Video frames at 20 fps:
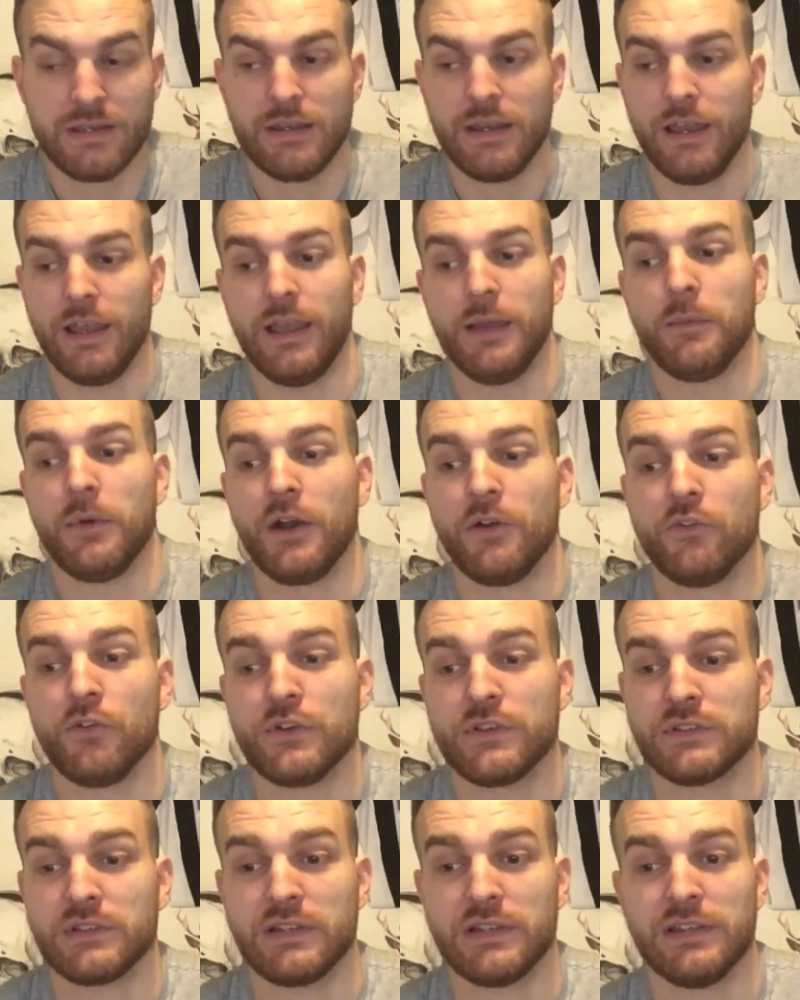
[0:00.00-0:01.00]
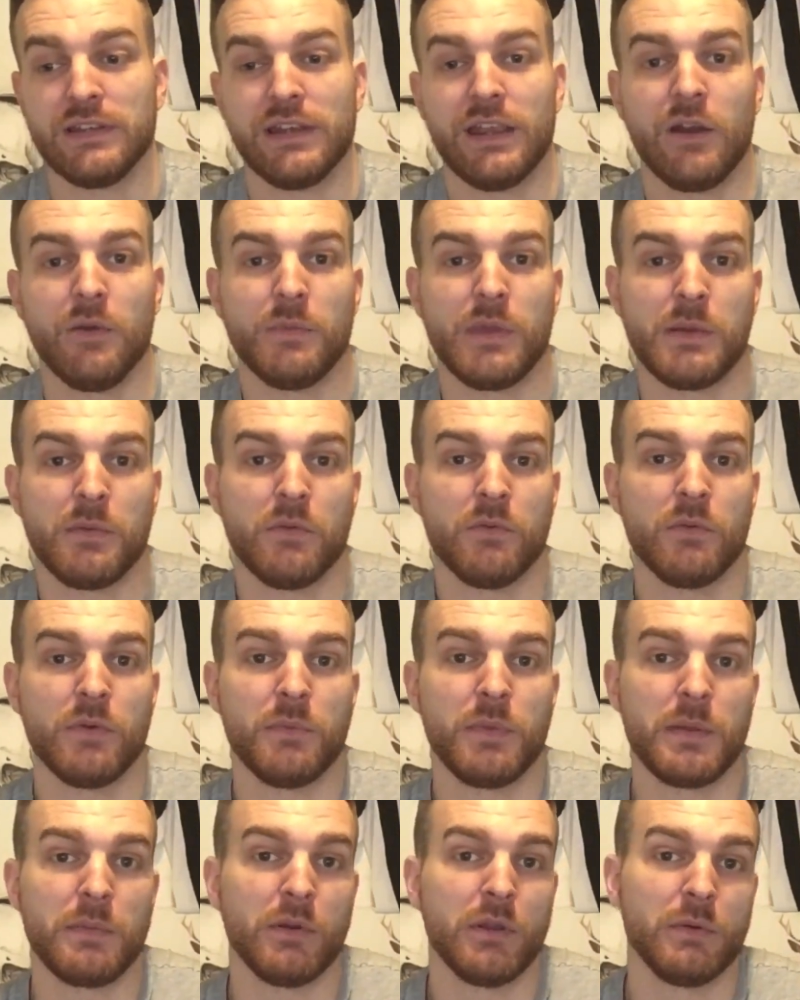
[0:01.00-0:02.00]
I've always tended to get on with
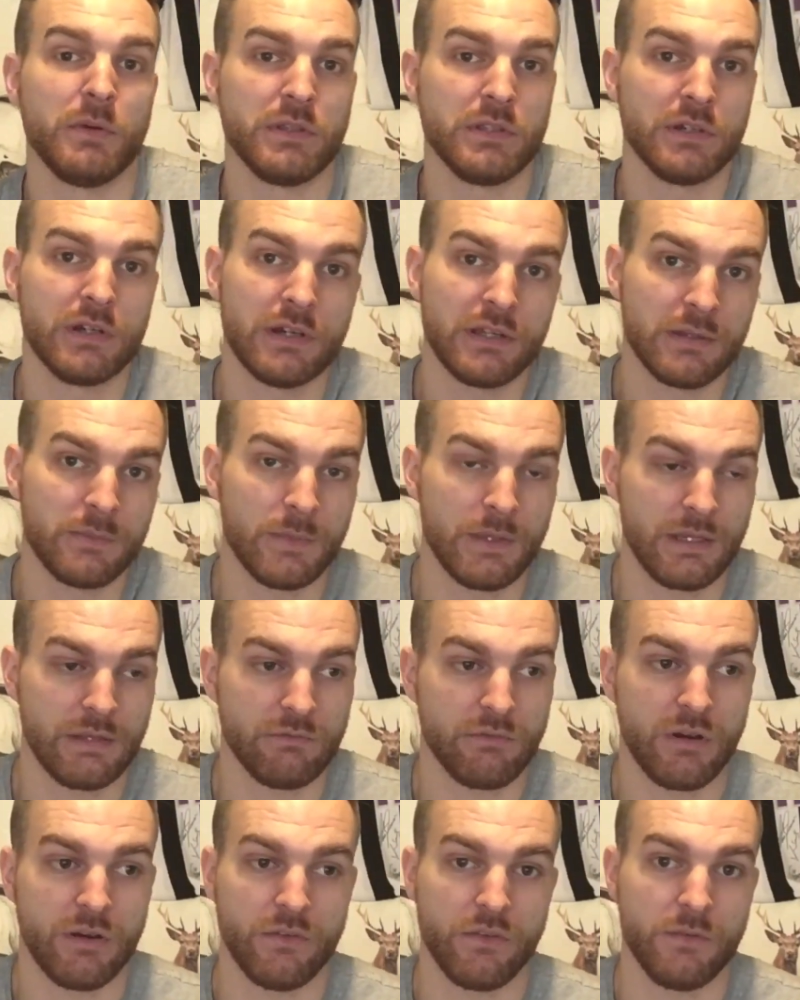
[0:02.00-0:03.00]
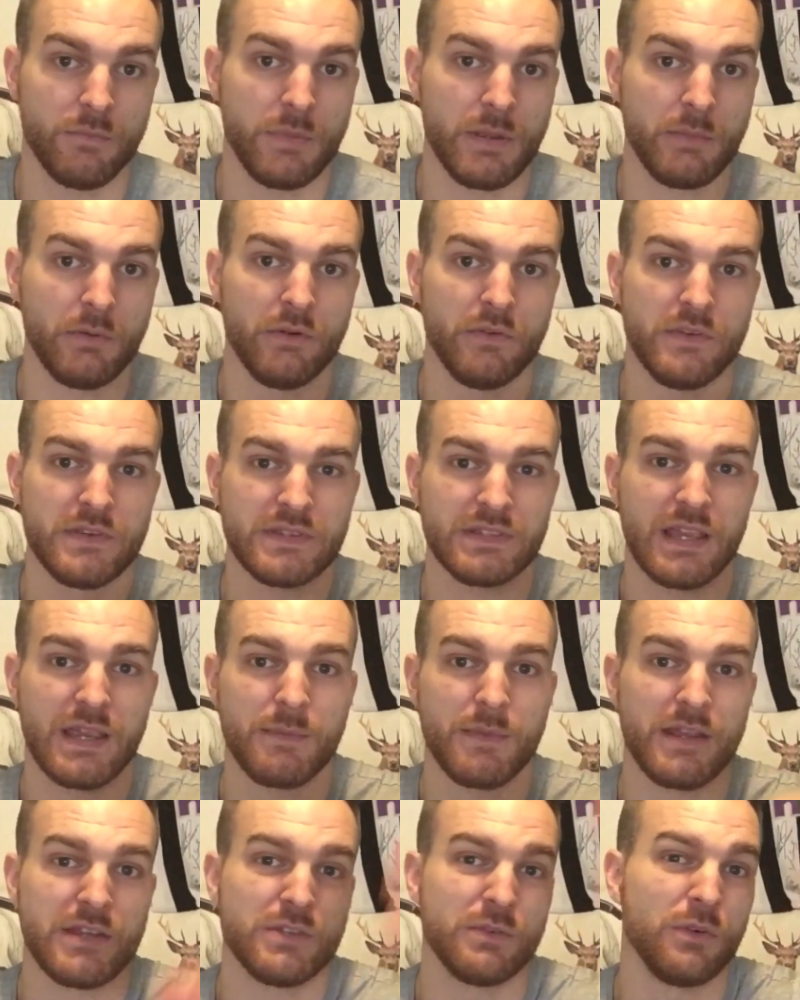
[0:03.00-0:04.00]
people who are younger than me rather than people who are the
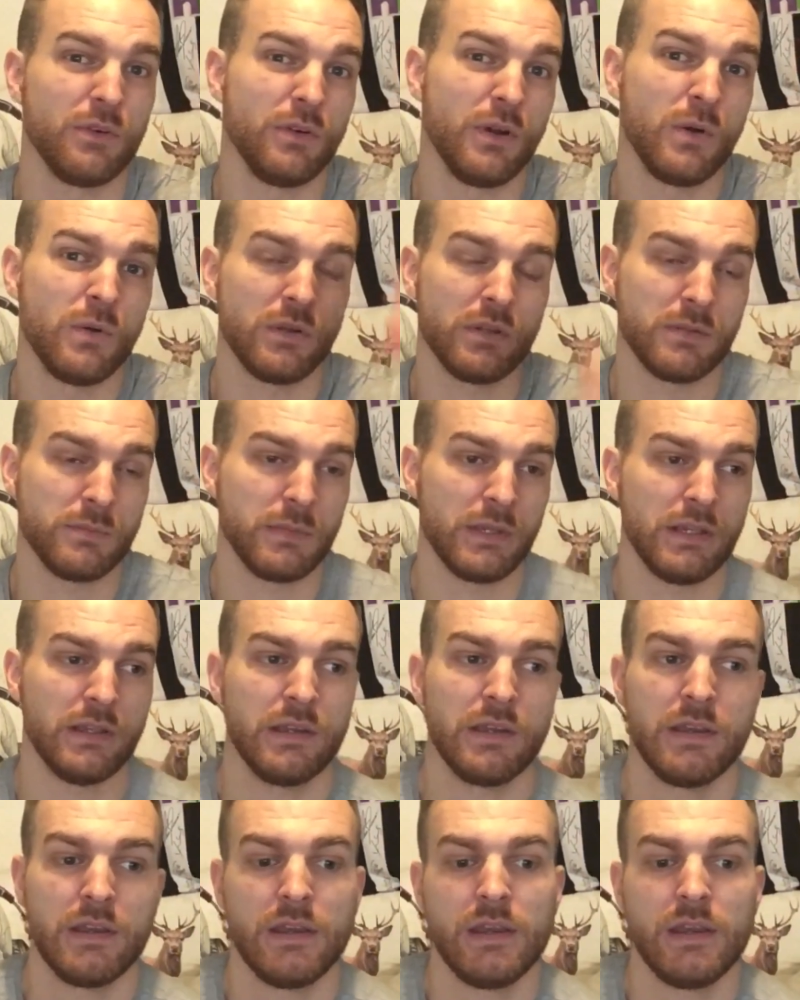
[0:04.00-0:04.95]
same age or are older than me.